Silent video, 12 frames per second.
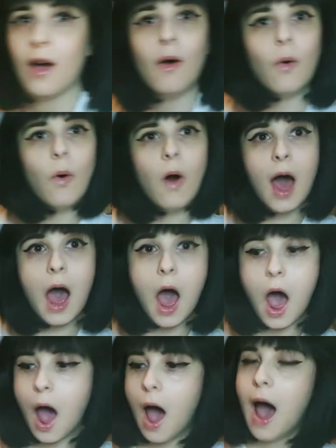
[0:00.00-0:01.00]
Woo!
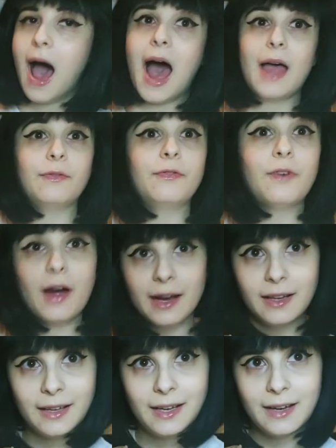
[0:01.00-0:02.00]
I
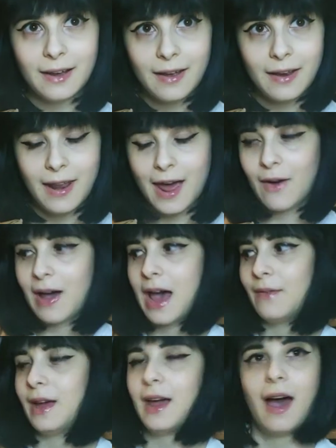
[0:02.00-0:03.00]
finally now
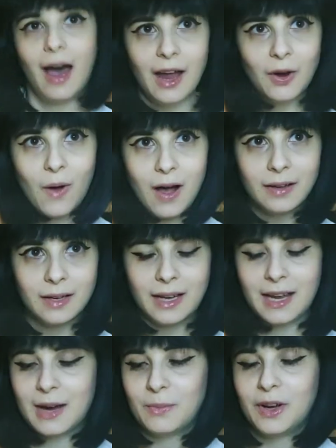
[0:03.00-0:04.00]
have a high quality
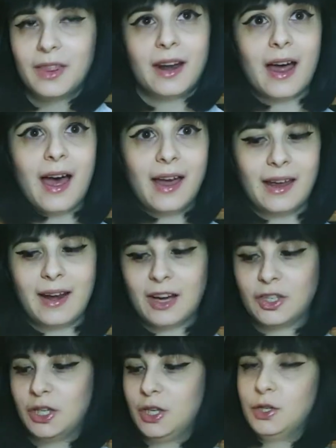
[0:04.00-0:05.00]
camera that I can
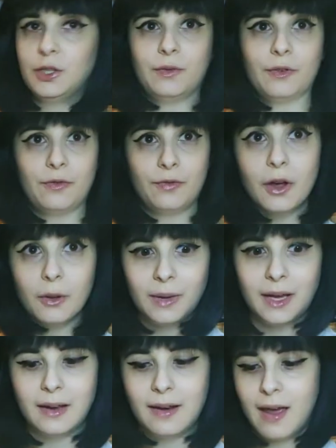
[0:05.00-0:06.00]
actually use for
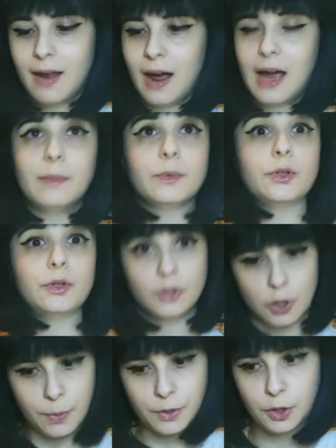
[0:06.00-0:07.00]
filming, and I'm
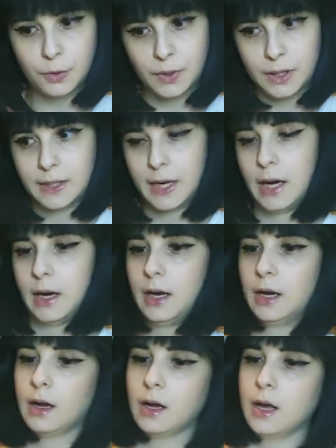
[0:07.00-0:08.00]
super, super
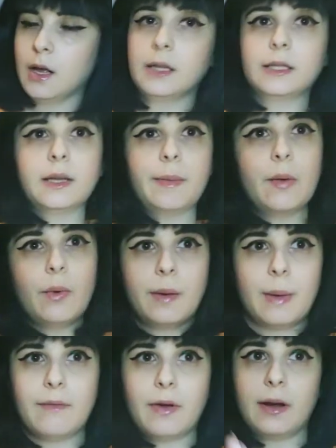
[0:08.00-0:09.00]
excited. This is going to be one of
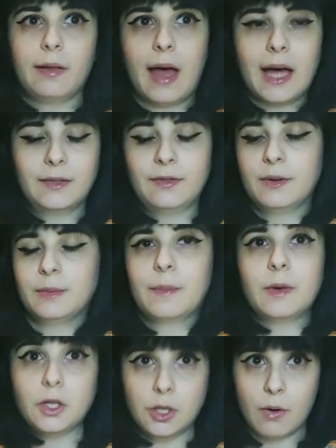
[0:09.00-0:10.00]
my very last films
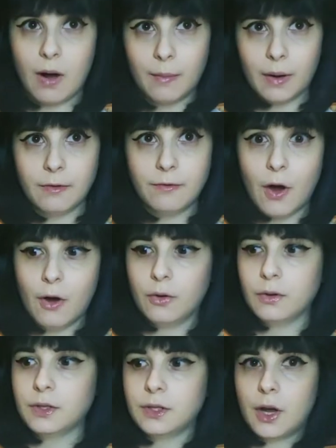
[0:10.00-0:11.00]
I'm going to do on my
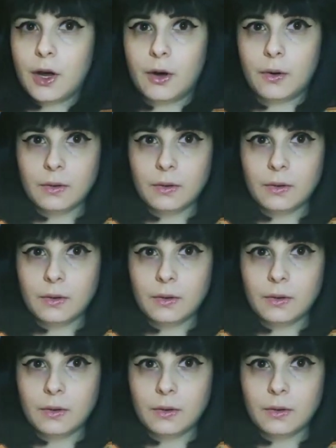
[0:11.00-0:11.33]
phone, so